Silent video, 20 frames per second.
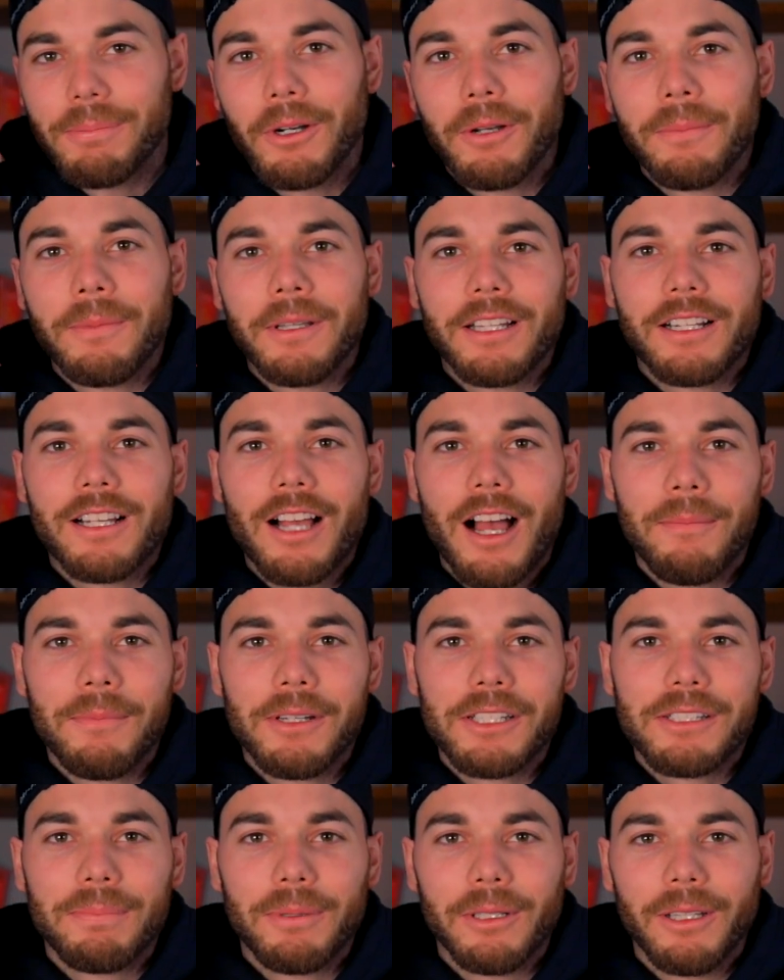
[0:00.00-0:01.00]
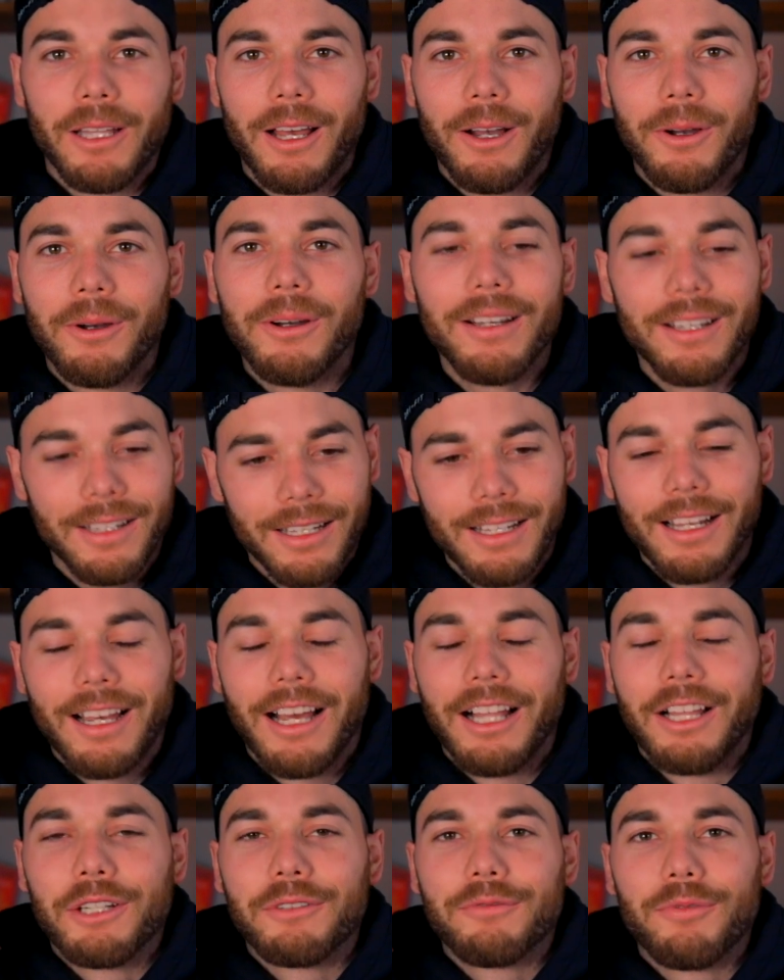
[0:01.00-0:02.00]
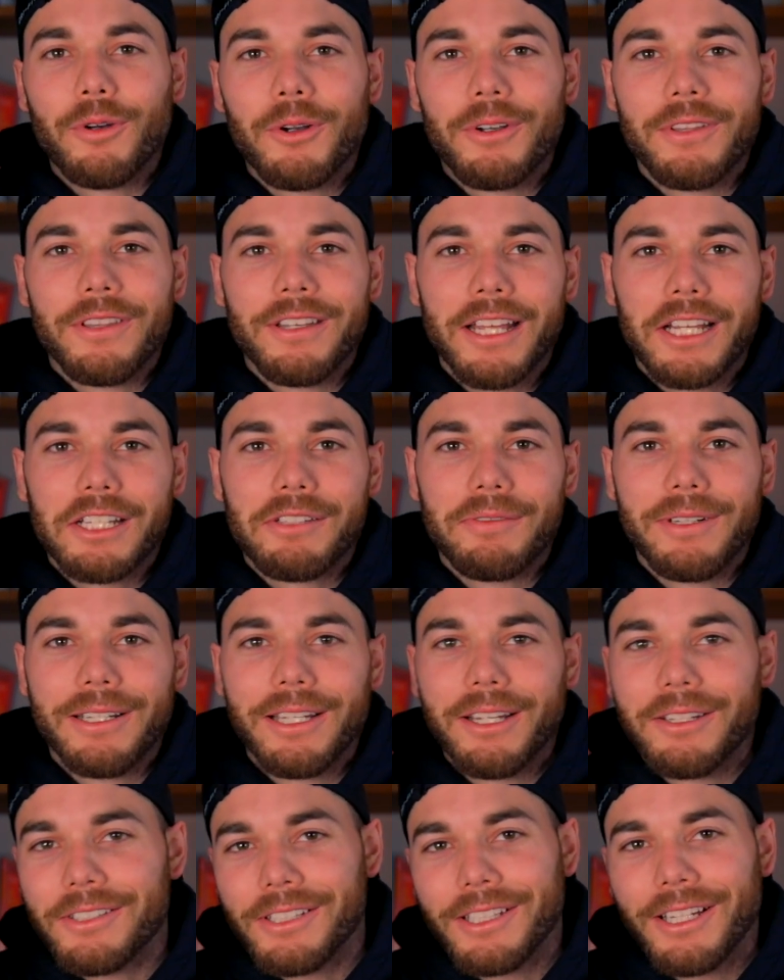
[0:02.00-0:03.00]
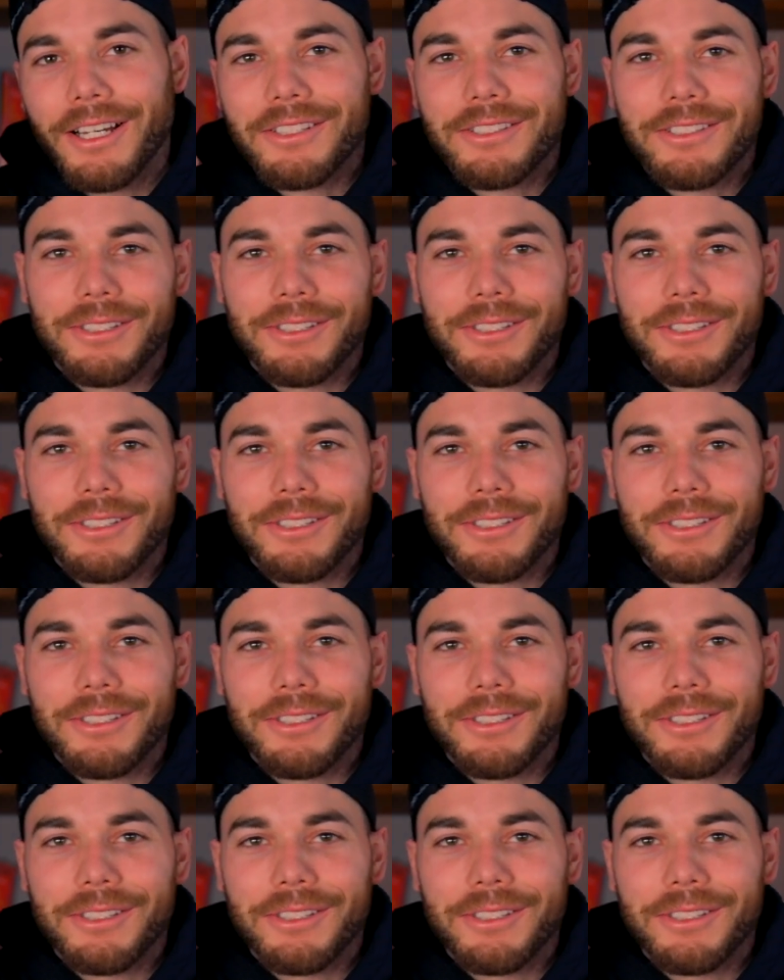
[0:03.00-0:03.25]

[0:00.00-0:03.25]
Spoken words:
put them in the comments below. I look forward to the next video. See y'all